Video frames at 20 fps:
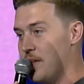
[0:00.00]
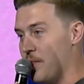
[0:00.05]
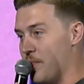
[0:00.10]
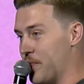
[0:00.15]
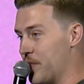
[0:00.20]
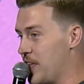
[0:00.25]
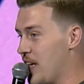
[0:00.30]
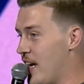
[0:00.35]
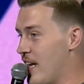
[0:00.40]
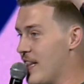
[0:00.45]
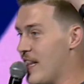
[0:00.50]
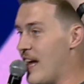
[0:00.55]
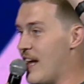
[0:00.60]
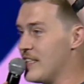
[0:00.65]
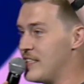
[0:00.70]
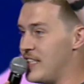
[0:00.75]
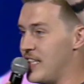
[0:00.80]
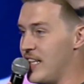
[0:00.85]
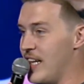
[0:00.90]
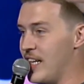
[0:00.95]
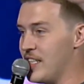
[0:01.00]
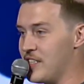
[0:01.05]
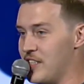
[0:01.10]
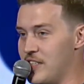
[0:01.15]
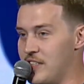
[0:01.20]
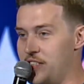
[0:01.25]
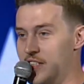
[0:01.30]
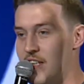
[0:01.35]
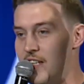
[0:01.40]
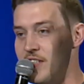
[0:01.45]
Okay. A lot of
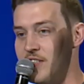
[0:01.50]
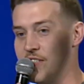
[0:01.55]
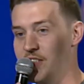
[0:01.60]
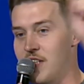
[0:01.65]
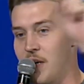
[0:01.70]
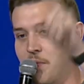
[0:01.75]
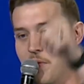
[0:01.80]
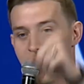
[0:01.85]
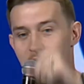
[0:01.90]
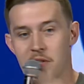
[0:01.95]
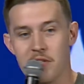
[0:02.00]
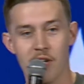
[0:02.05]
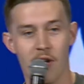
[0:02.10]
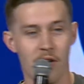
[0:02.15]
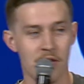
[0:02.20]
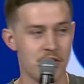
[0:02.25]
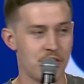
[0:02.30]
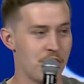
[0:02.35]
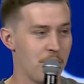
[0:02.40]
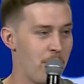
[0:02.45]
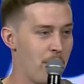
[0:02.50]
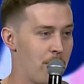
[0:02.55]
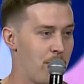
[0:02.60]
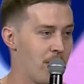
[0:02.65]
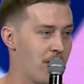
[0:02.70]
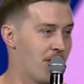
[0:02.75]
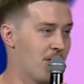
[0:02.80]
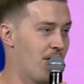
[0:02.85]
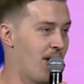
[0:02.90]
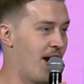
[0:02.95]
teenagers. Some of you adults should be
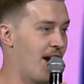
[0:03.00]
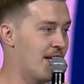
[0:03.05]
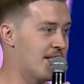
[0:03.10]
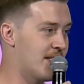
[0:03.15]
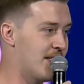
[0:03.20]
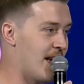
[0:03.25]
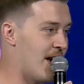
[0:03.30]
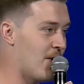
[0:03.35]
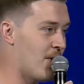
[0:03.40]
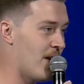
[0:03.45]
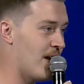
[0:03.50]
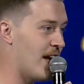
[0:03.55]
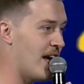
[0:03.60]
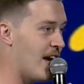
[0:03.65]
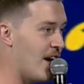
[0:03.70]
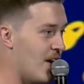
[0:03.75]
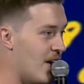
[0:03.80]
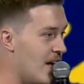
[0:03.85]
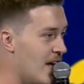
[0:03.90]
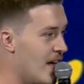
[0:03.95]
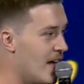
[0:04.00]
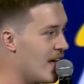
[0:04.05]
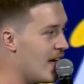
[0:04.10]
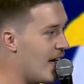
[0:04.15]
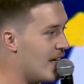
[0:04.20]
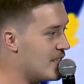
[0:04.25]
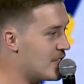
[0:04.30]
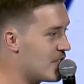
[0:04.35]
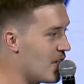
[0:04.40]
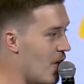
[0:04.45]
putting your hands down right now.
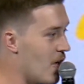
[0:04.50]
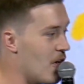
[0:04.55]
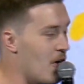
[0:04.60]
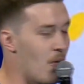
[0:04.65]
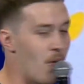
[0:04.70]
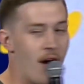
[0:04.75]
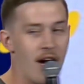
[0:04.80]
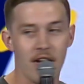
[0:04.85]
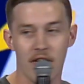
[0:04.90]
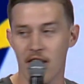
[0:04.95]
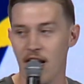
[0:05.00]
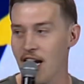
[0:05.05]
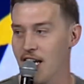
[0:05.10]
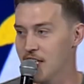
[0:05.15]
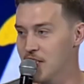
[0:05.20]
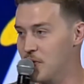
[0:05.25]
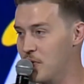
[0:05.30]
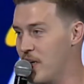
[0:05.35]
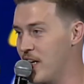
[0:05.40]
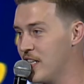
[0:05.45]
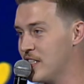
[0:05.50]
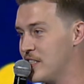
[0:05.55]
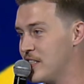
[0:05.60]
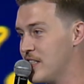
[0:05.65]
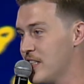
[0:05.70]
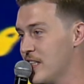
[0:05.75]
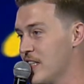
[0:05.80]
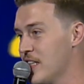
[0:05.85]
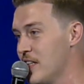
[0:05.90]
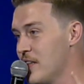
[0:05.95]
I don't know why your hand is
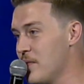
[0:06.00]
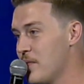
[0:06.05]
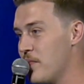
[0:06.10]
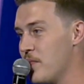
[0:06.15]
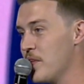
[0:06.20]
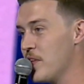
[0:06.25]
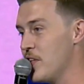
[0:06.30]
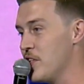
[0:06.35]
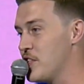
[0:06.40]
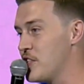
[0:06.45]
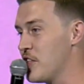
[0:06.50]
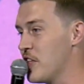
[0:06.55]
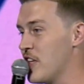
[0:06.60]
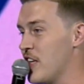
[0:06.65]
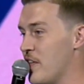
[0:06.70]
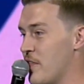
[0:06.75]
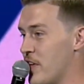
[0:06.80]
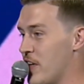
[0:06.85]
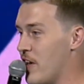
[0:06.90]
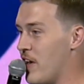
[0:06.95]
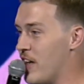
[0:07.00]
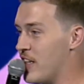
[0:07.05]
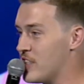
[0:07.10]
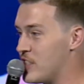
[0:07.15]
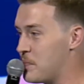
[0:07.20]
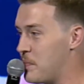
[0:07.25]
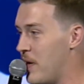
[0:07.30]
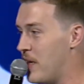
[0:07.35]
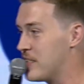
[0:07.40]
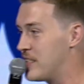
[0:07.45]
raised. You shouldn't even know how to
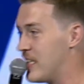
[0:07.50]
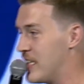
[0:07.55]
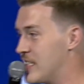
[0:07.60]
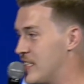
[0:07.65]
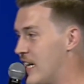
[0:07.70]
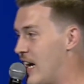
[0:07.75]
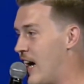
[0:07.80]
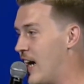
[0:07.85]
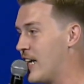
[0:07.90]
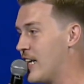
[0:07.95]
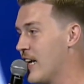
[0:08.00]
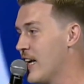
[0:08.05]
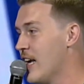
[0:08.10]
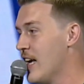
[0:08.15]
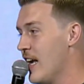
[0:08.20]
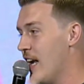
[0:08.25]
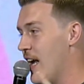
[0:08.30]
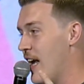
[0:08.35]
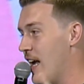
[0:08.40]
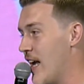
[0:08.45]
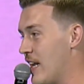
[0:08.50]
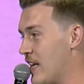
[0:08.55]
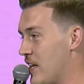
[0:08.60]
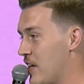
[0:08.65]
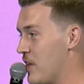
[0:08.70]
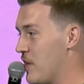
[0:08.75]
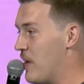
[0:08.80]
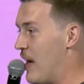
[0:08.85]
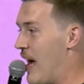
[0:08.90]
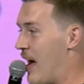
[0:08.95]
spell TikTok. And
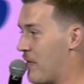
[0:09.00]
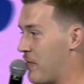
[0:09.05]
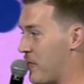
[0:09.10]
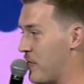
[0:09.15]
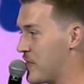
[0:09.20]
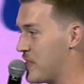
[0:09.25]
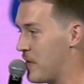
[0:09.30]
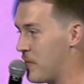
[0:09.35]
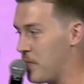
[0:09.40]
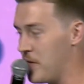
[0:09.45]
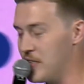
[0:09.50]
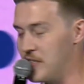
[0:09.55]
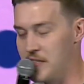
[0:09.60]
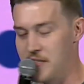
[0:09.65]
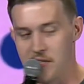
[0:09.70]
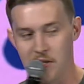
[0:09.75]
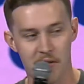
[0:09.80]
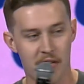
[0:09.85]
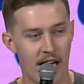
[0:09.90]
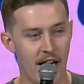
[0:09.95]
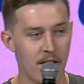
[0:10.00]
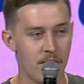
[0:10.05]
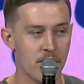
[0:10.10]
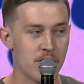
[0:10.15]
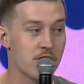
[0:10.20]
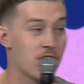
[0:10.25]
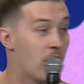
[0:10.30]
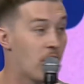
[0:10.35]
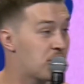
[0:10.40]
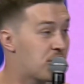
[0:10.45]
you have for some reason. It's okay.
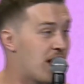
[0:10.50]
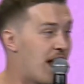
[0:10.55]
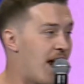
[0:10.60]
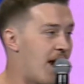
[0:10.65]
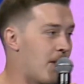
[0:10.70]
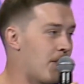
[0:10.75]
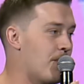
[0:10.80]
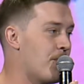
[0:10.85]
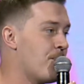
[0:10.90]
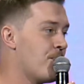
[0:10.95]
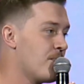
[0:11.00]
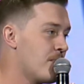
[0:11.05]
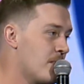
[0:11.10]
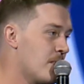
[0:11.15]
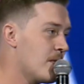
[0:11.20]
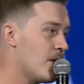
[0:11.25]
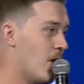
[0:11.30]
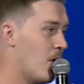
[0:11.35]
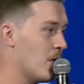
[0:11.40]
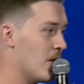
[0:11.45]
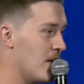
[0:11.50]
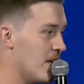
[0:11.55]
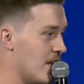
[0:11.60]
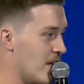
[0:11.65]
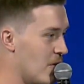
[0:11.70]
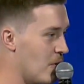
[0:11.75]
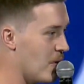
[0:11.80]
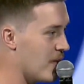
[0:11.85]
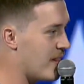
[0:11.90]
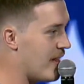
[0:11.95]
There's no shame. Only a
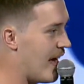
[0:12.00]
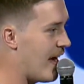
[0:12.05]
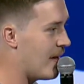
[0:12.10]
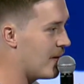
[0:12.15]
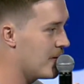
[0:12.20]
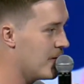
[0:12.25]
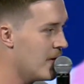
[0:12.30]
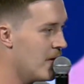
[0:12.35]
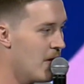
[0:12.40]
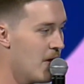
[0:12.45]
little with that.